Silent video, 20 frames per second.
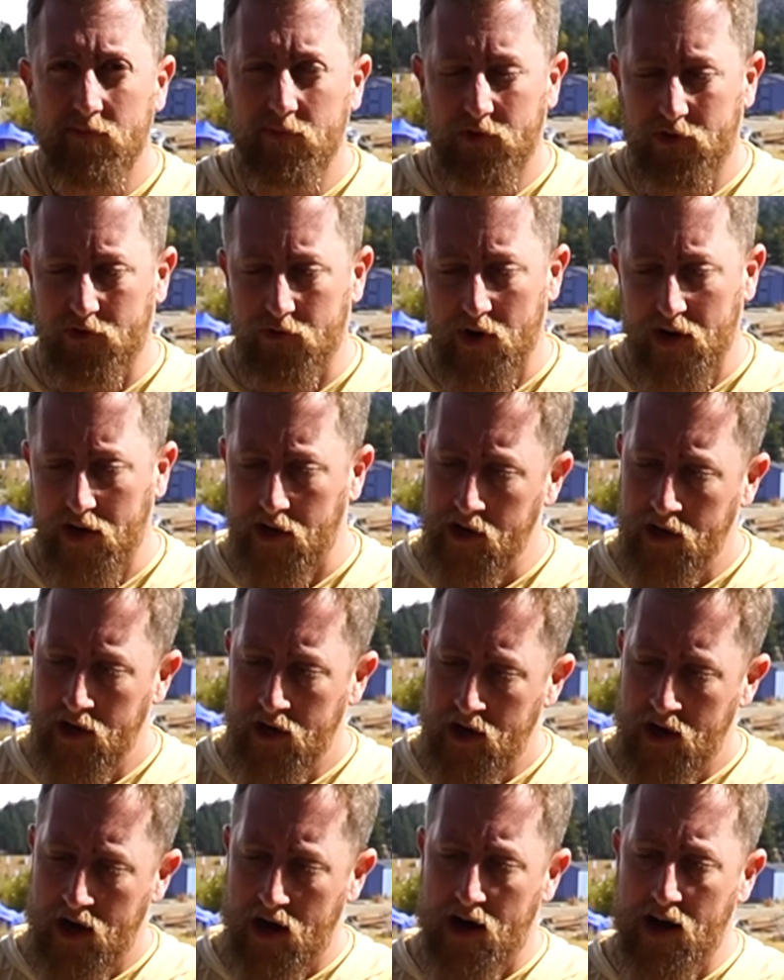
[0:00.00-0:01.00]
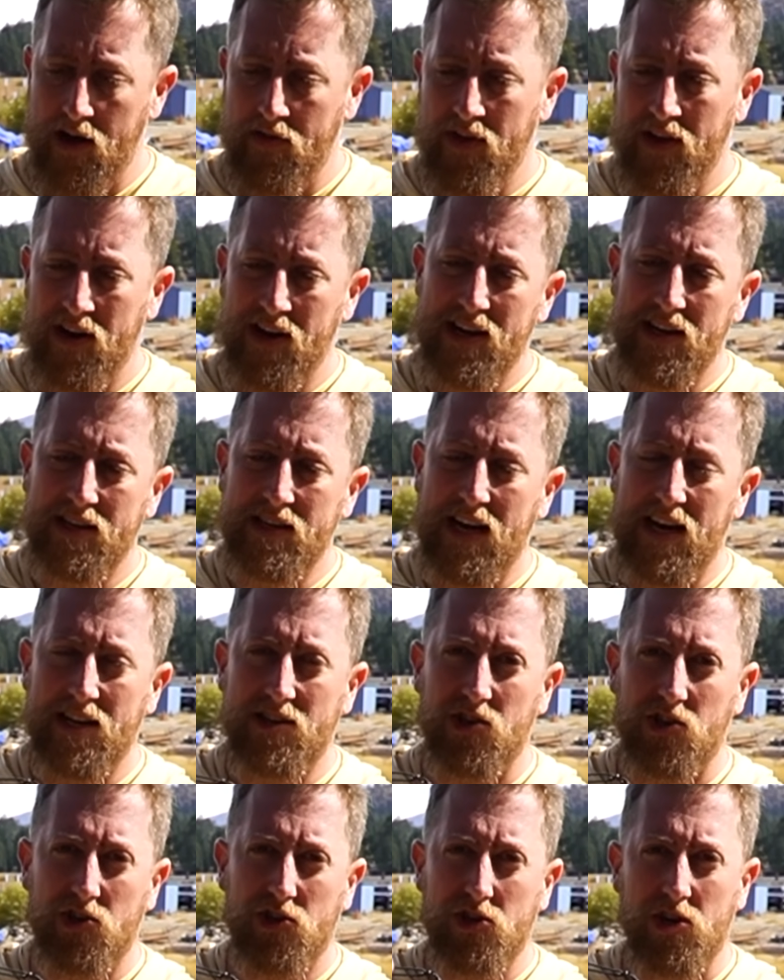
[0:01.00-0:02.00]
string. Uh, and then I
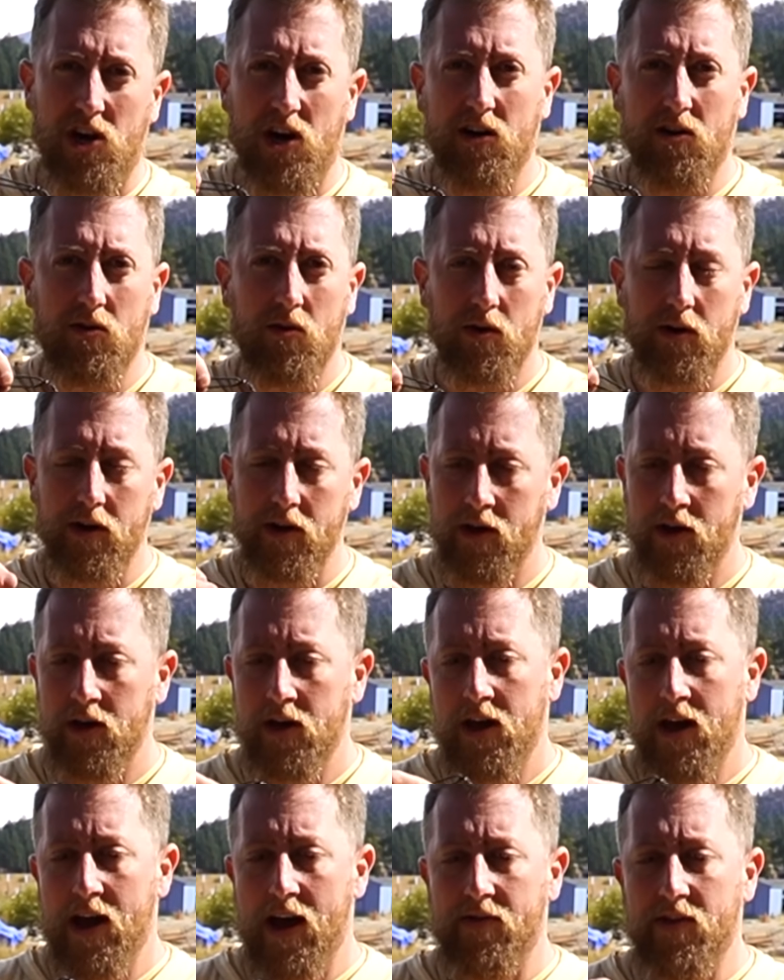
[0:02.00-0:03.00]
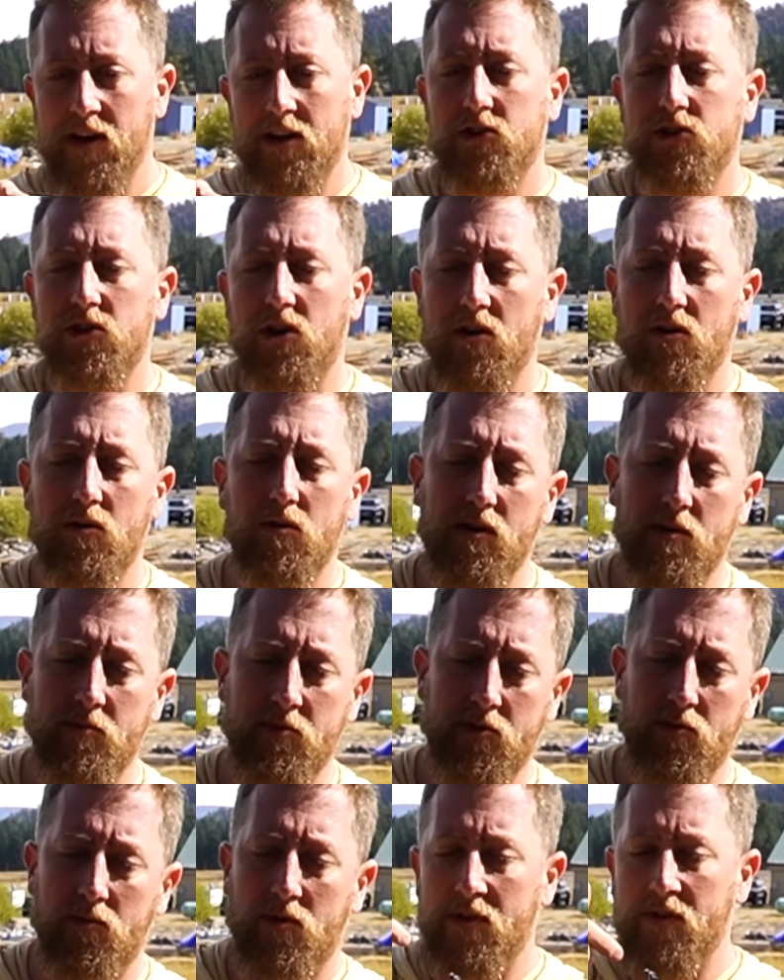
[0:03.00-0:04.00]
attach a shock cord. And that shock cord I'm
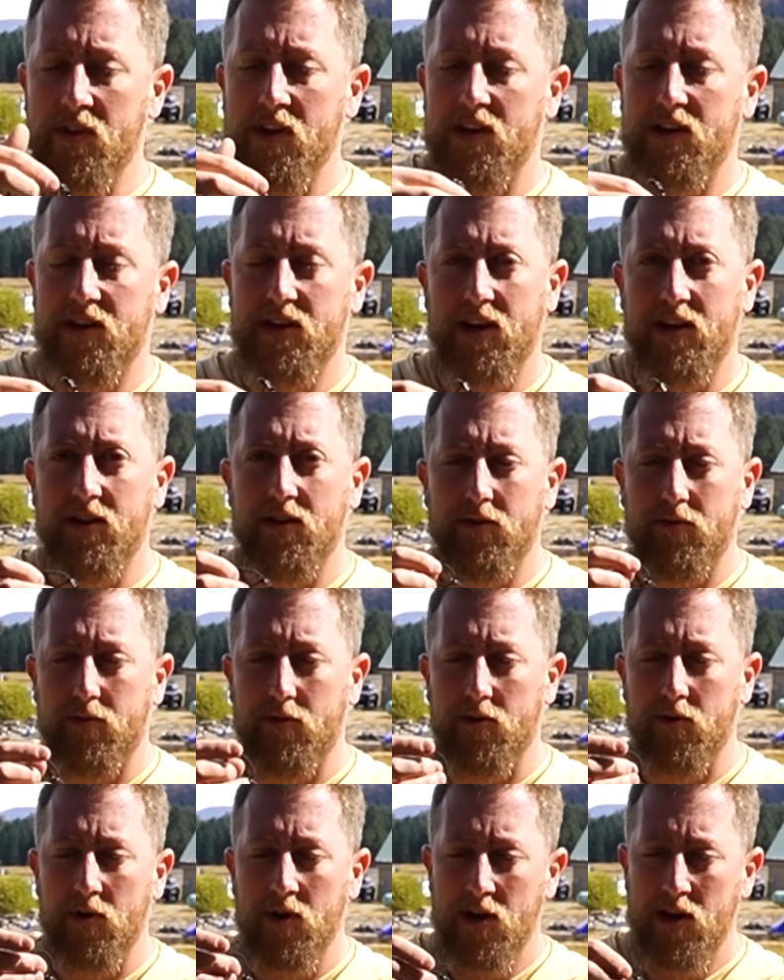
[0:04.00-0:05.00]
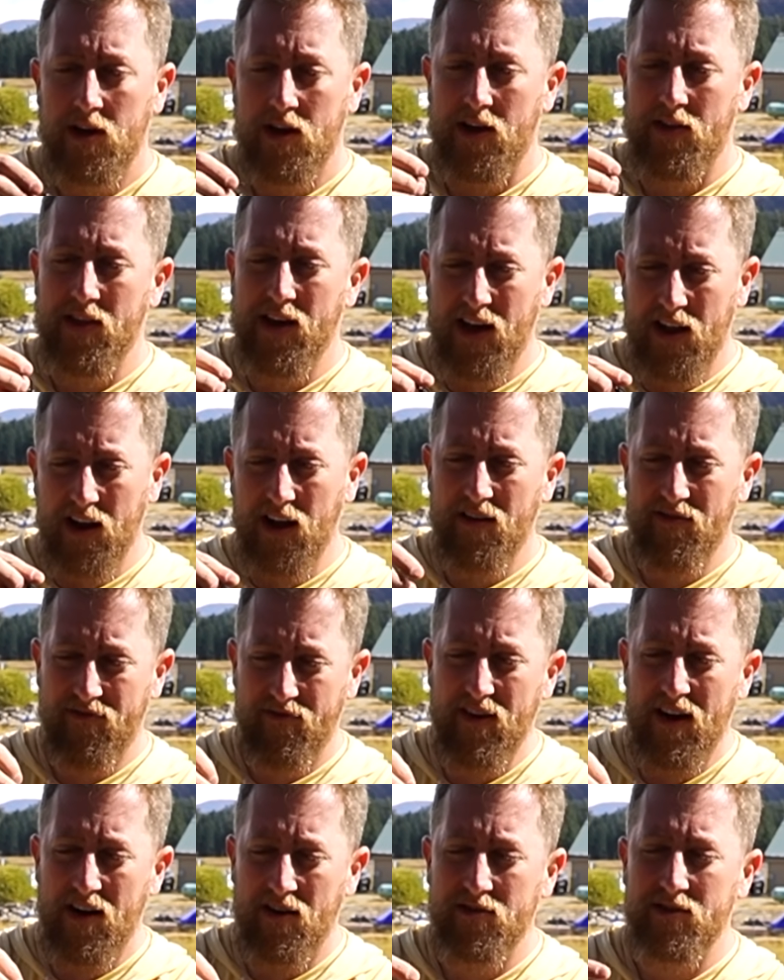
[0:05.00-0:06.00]
gonna run the antenna through. And that I've
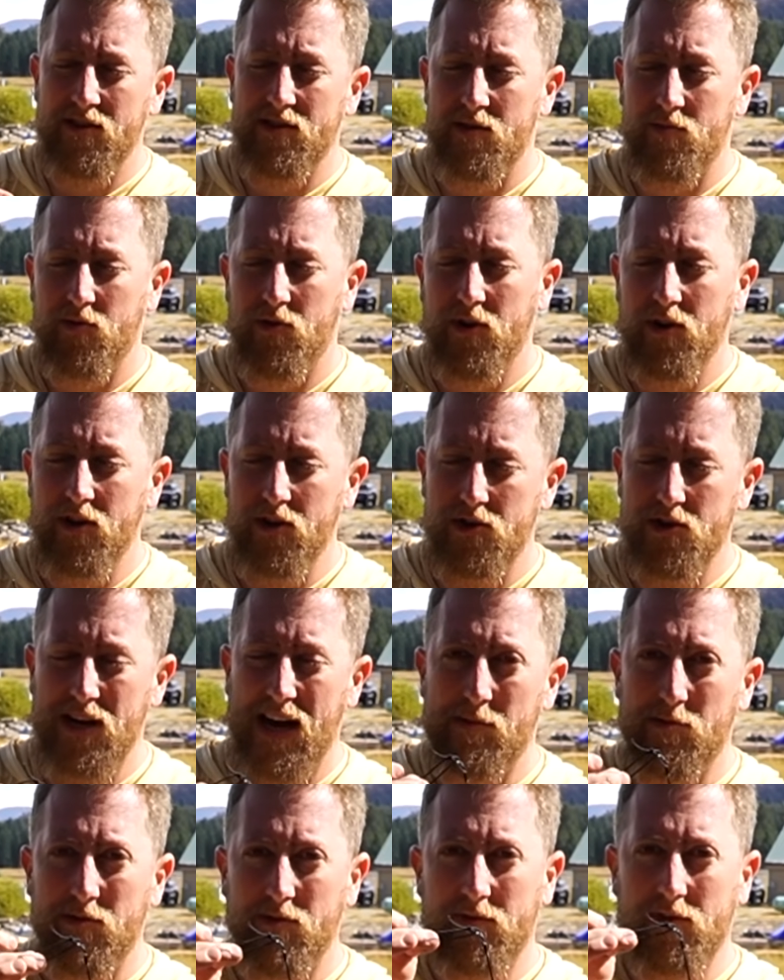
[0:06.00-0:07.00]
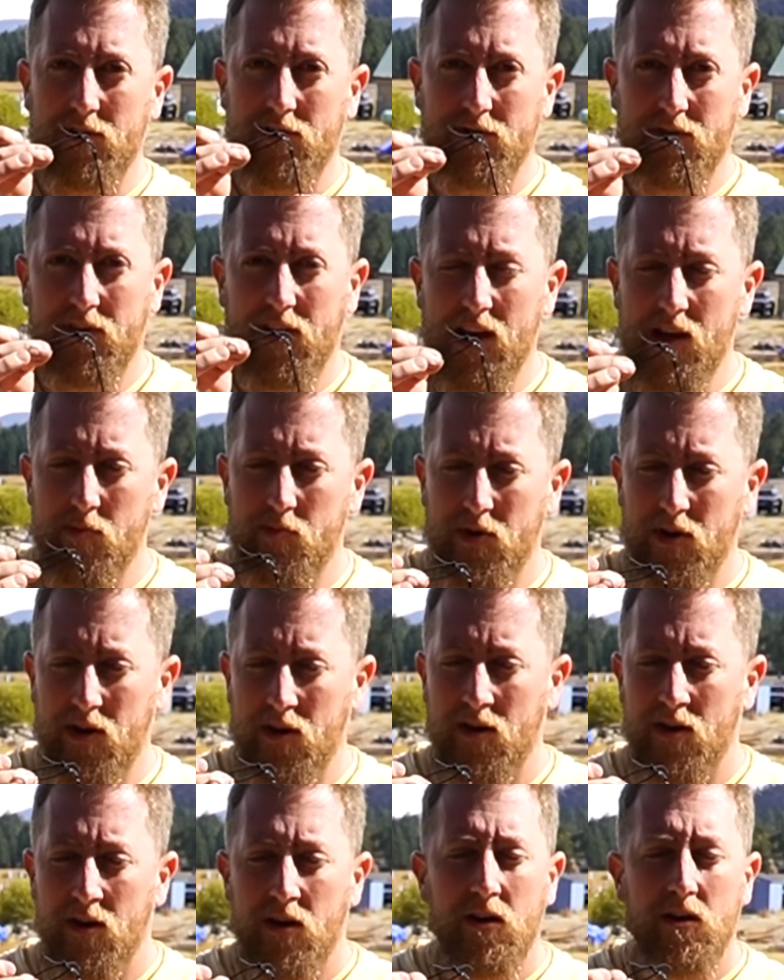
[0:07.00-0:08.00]
found does a pretty good job of, of
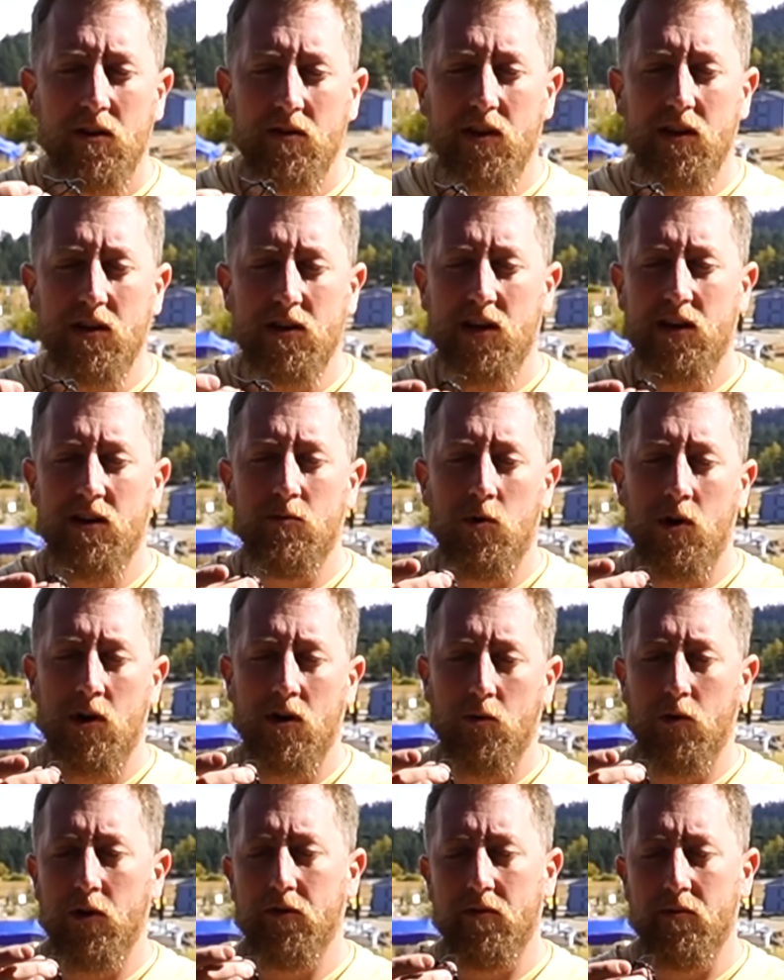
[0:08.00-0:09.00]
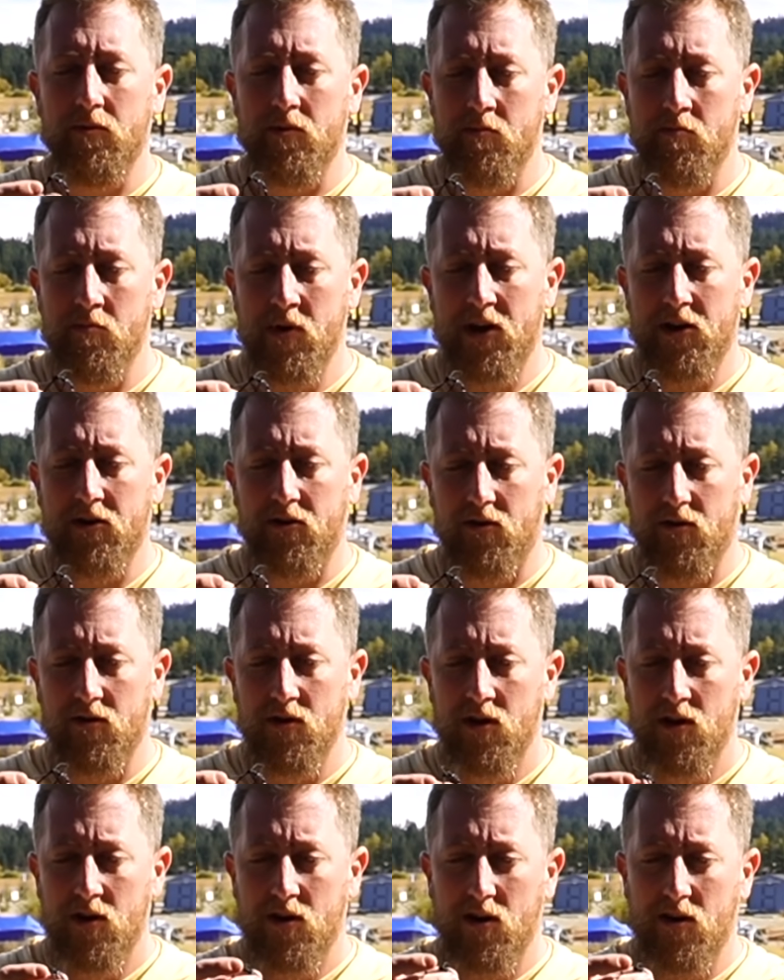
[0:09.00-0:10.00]
keeping the antenna wire away from the metal
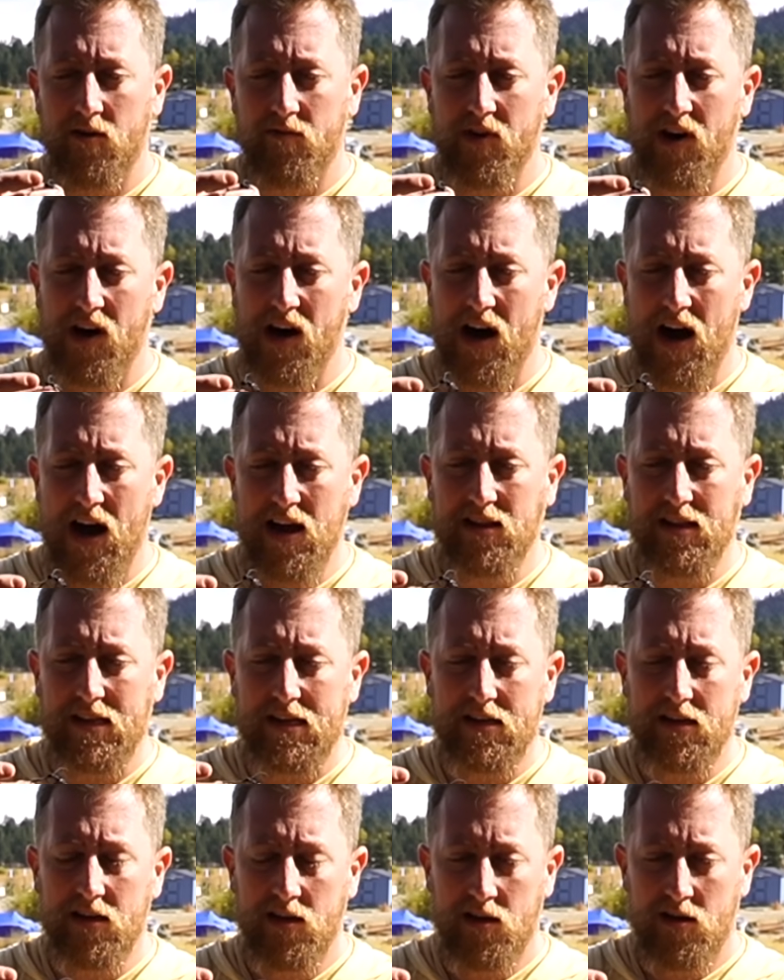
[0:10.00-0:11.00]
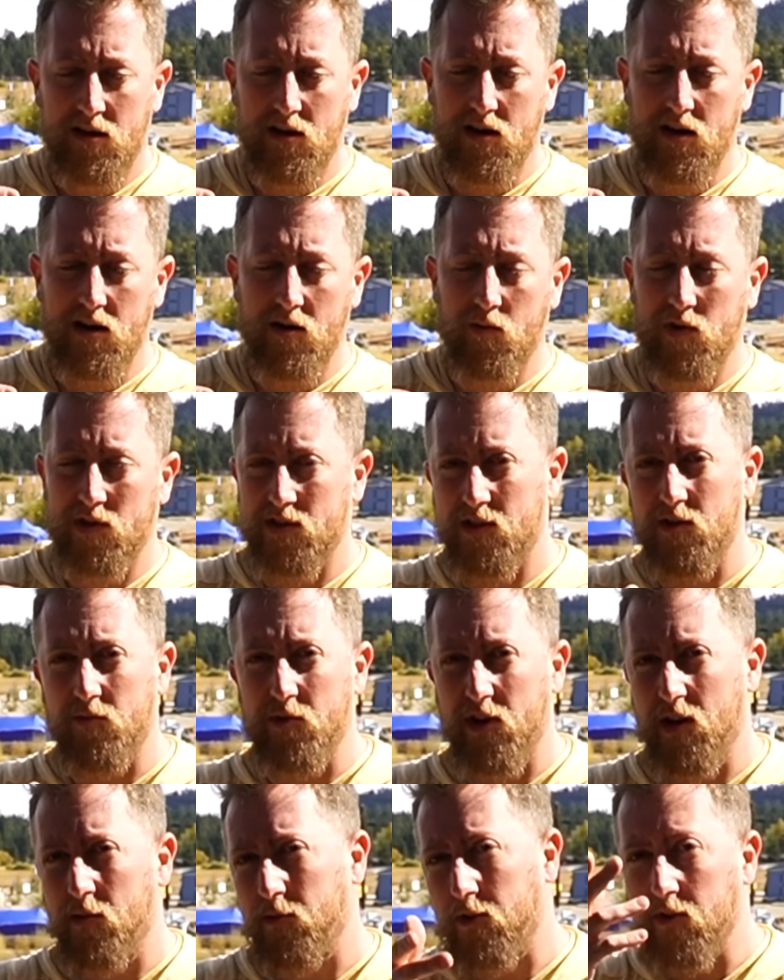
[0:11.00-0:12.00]
of the eyelet uh, while still
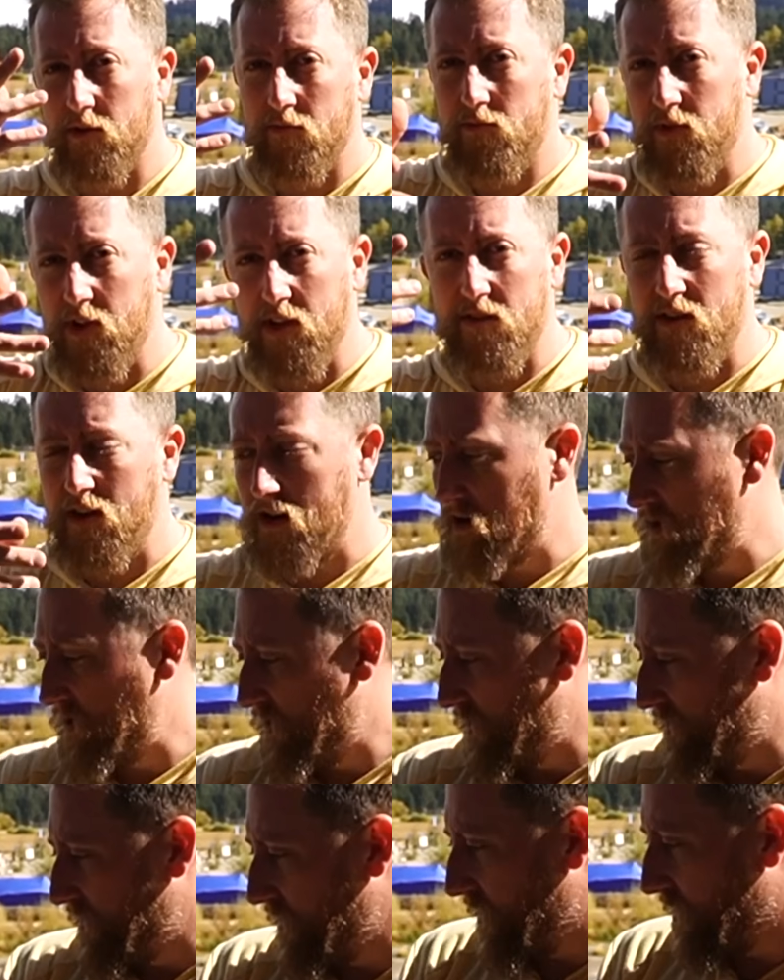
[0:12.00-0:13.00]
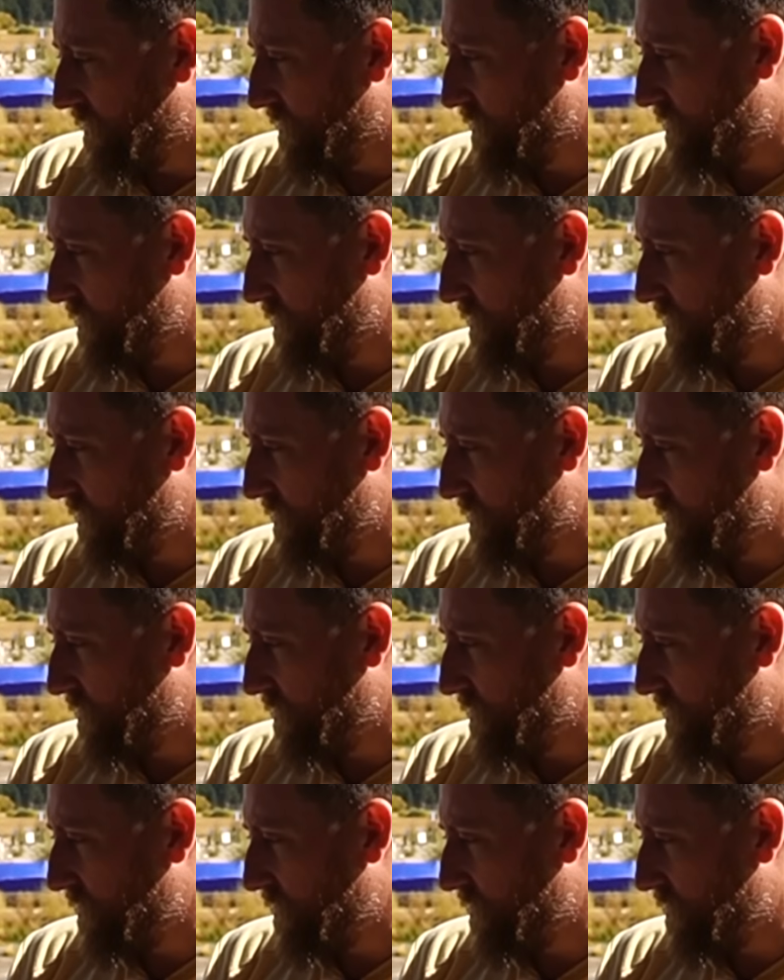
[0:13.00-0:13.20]
being able to get the antenna in the air.